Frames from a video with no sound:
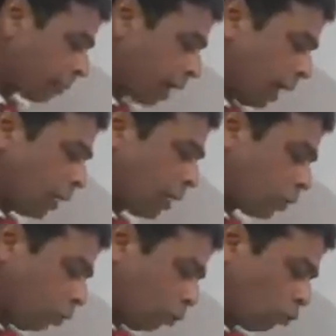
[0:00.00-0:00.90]
I just
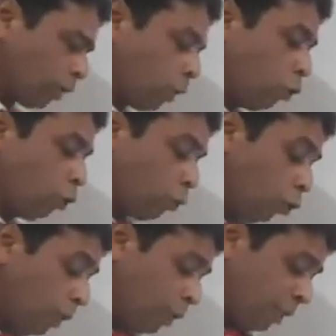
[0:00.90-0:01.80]
want to tell you
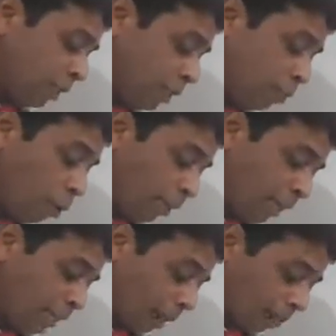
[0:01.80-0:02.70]
only one small
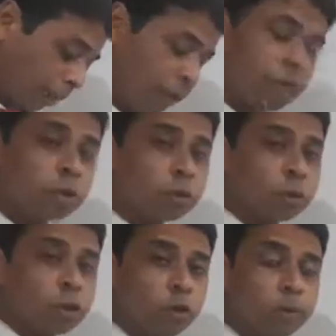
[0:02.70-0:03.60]
example so
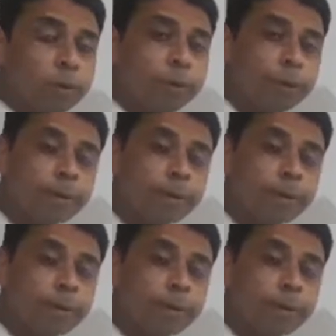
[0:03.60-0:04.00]
that you will be a bit